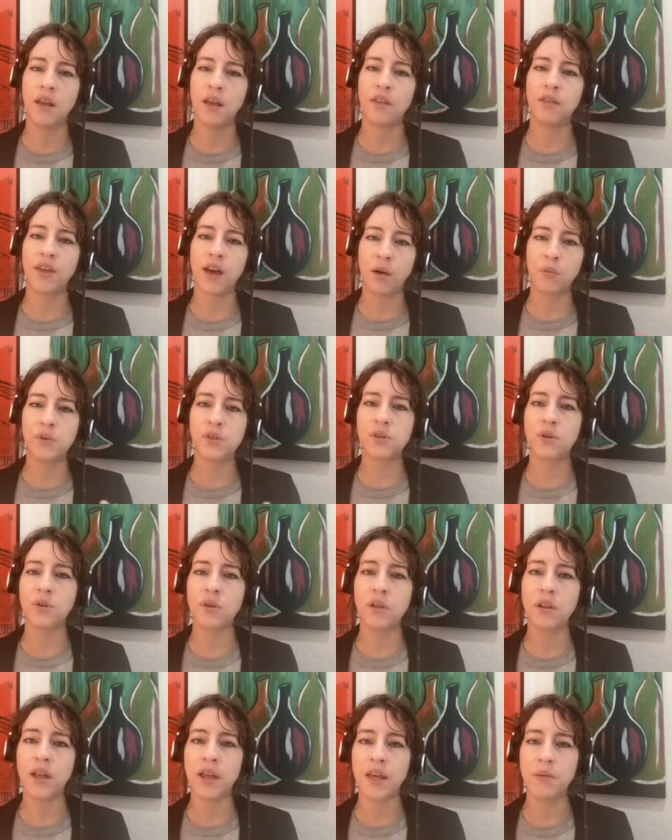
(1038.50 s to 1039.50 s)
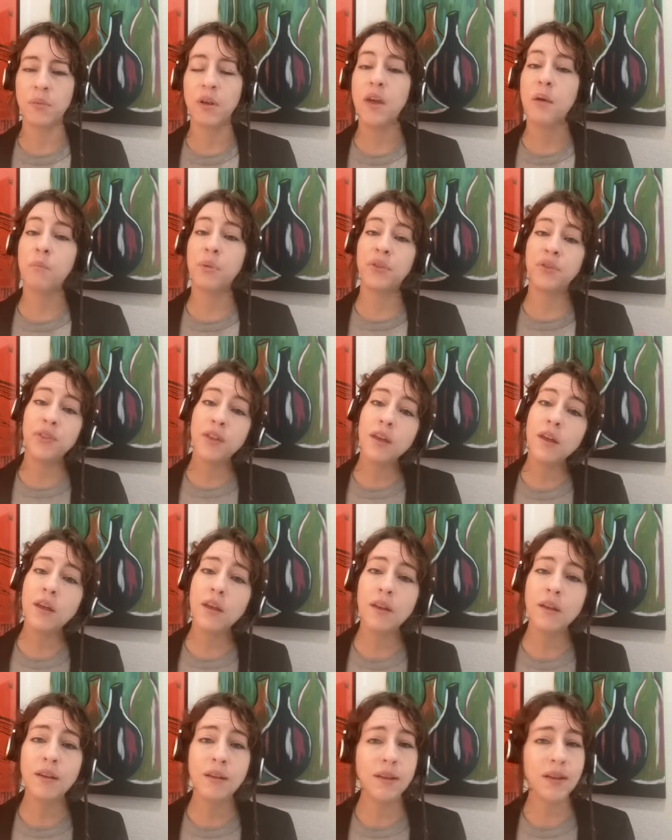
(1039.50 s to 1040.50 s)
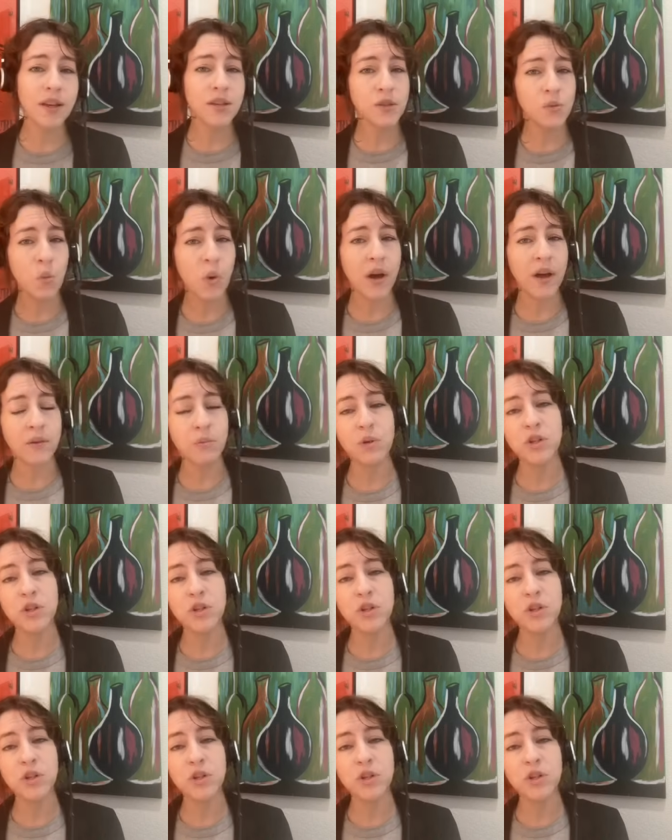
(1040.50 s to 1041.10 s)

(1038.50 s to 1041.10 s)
That was her claim. But then, guess what?